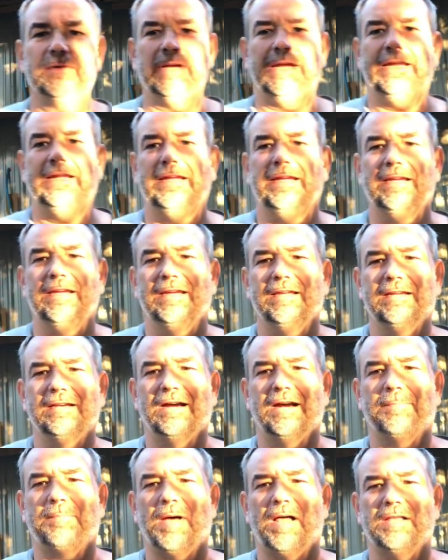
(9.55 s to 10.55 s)
and
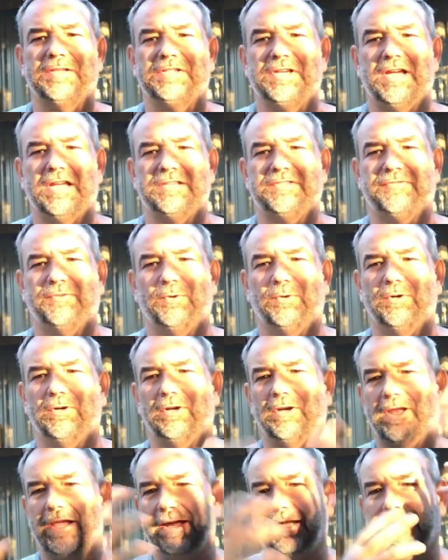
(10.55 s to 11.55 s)
I apologize
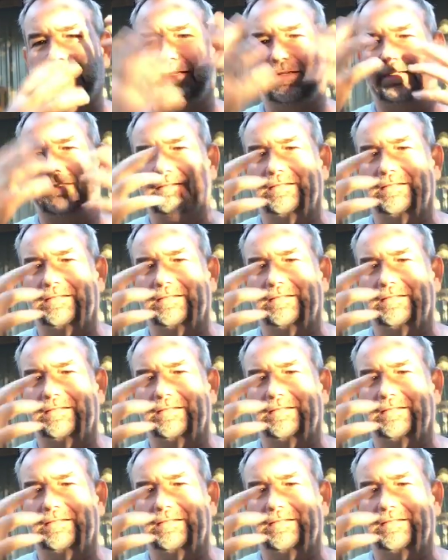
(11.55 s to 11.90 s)
for like